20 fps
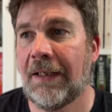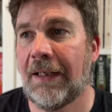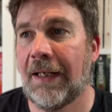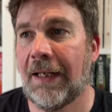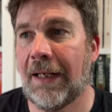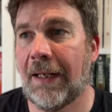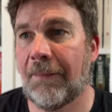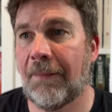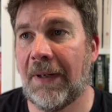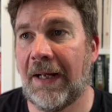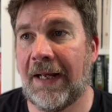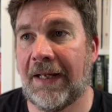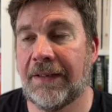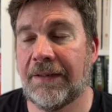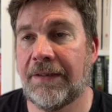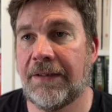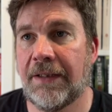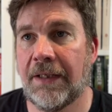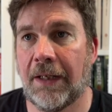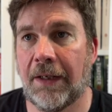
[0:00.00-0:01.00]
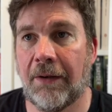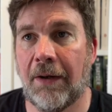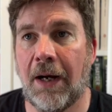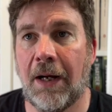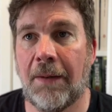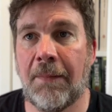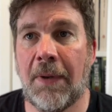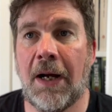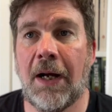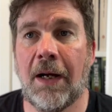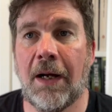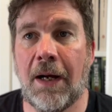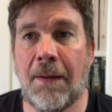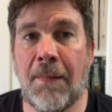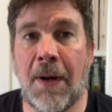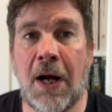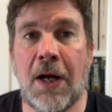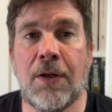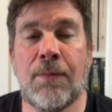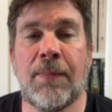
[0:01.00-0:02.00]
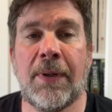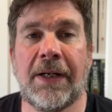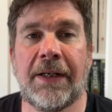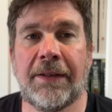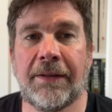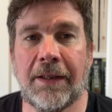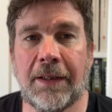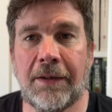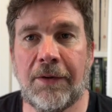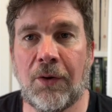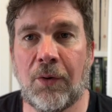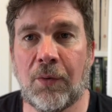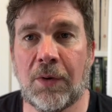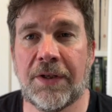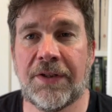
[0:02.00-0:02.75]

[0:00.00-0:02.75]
Um, and you know, I'm I'm hoping that longer